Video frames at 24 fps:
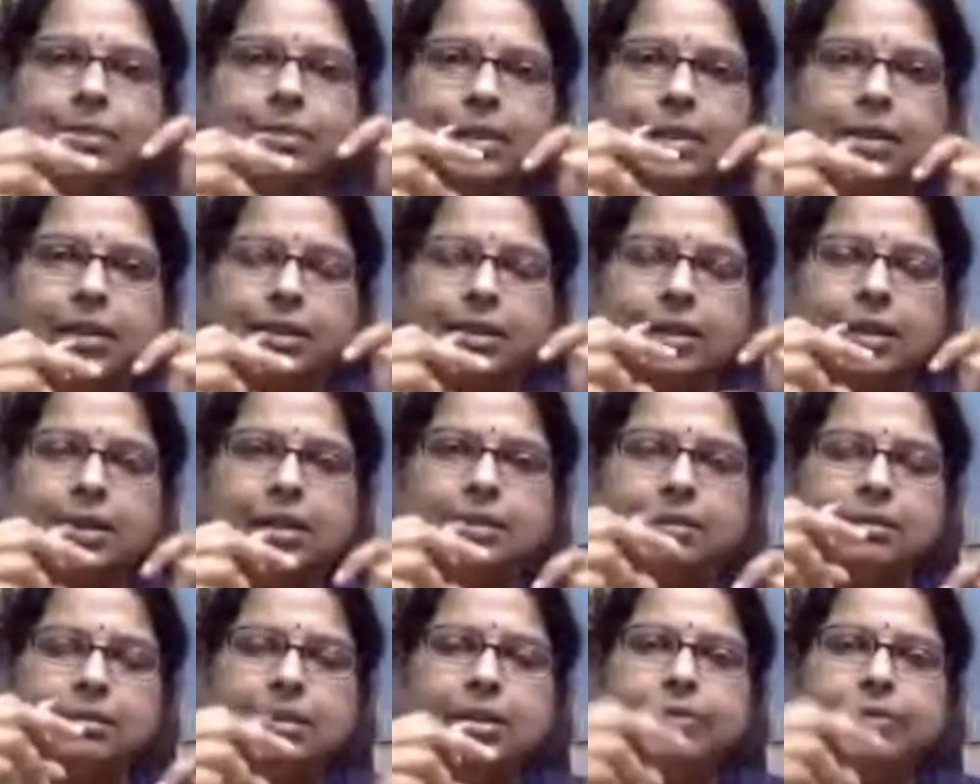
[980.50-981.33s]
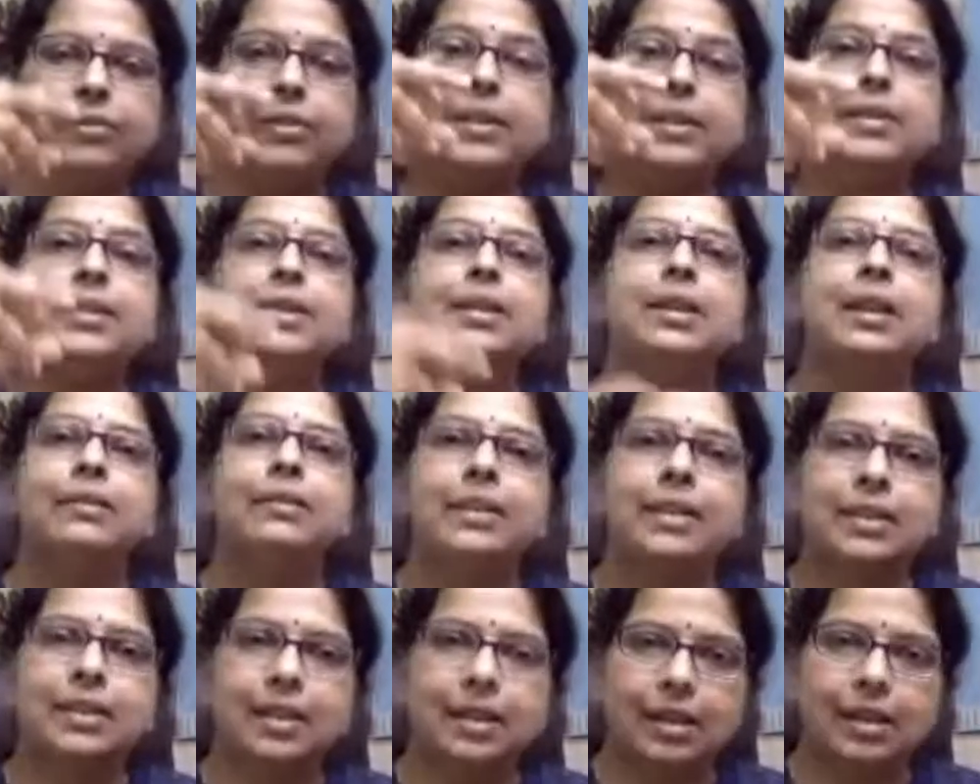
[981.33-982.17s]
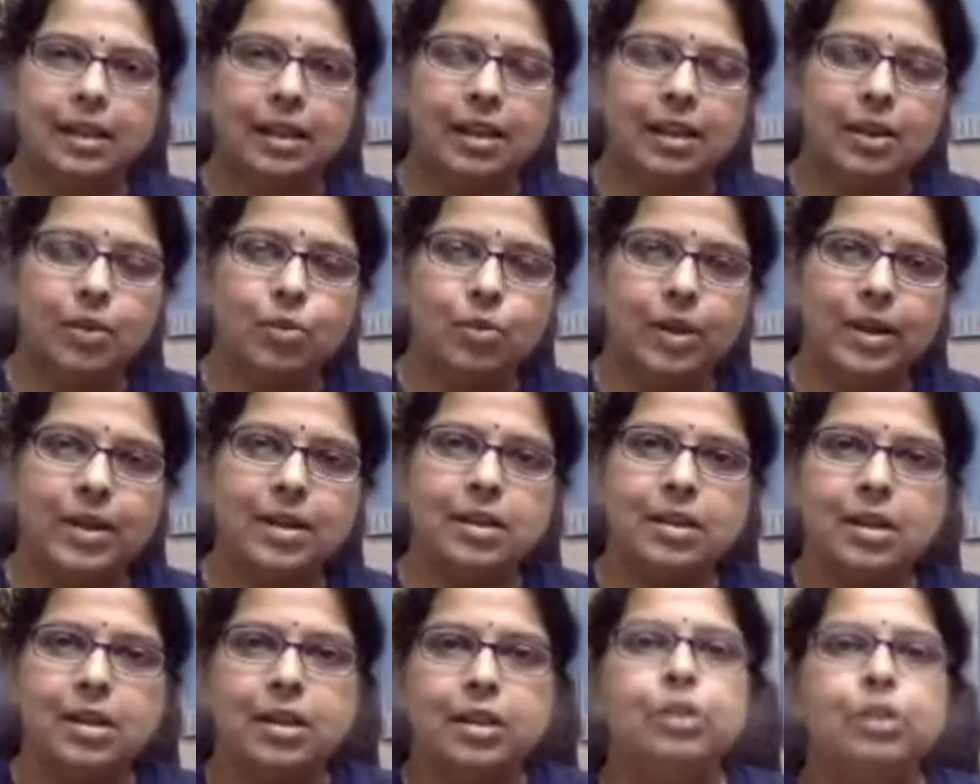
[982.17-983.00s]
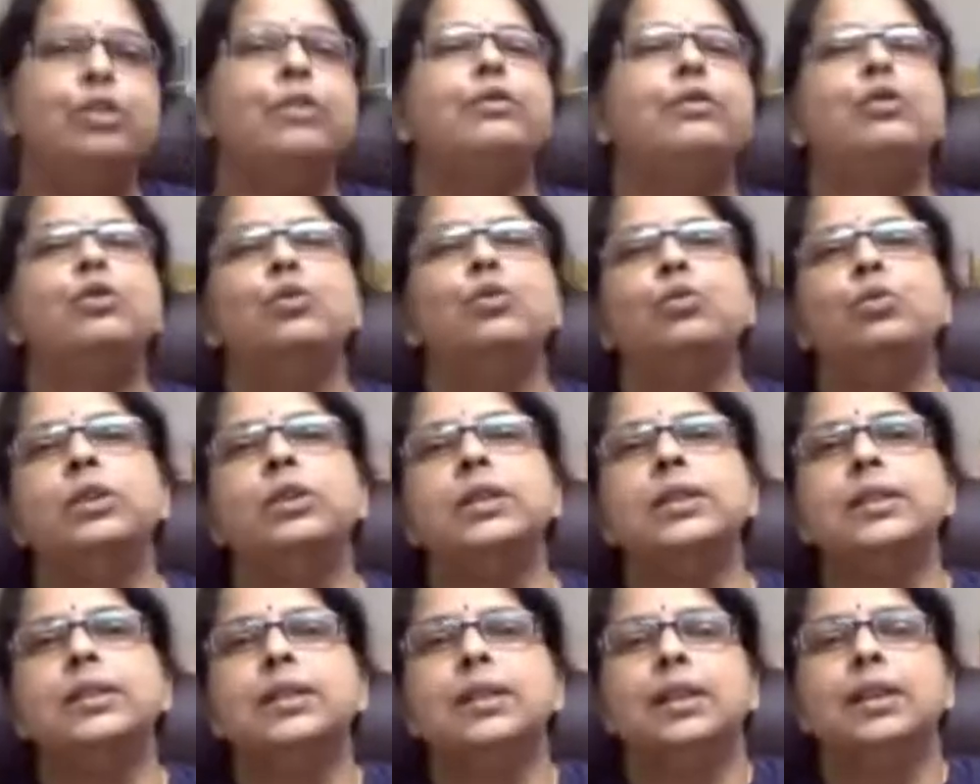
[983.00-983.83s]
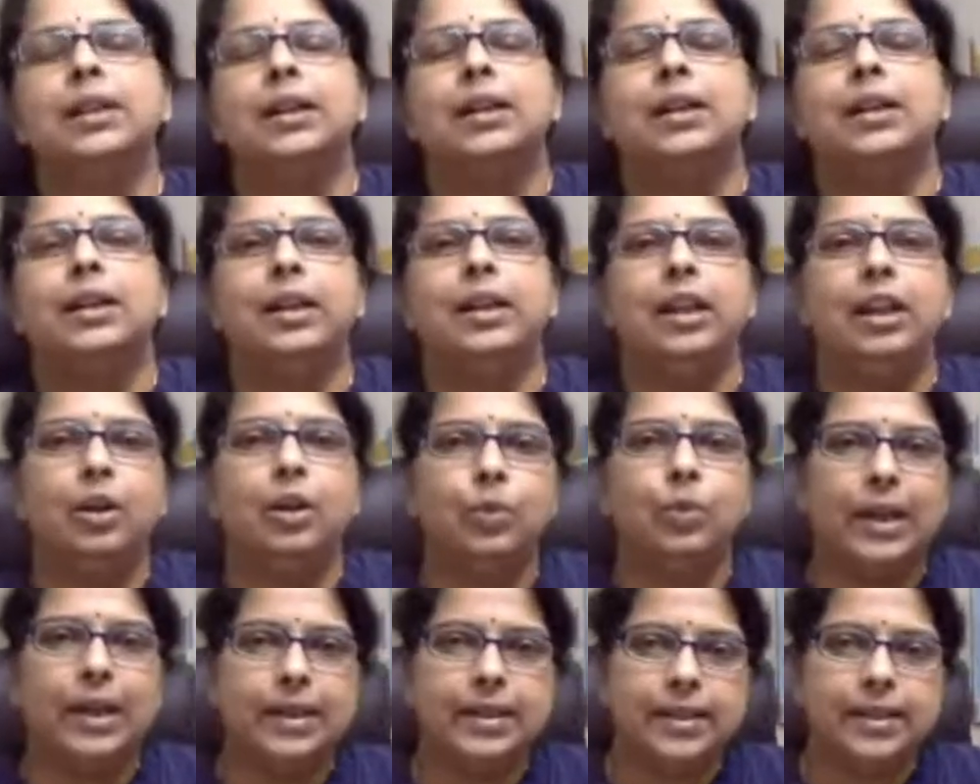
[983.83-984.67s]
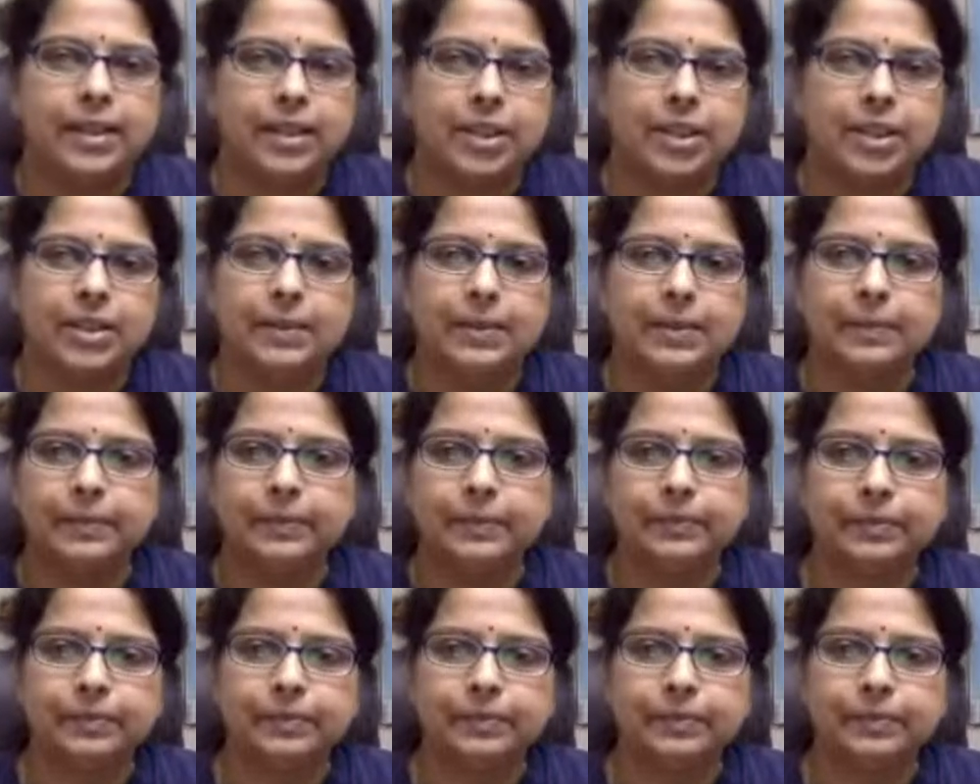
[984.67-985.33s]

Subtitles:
the difference in levels are equal, you have to do this equalization.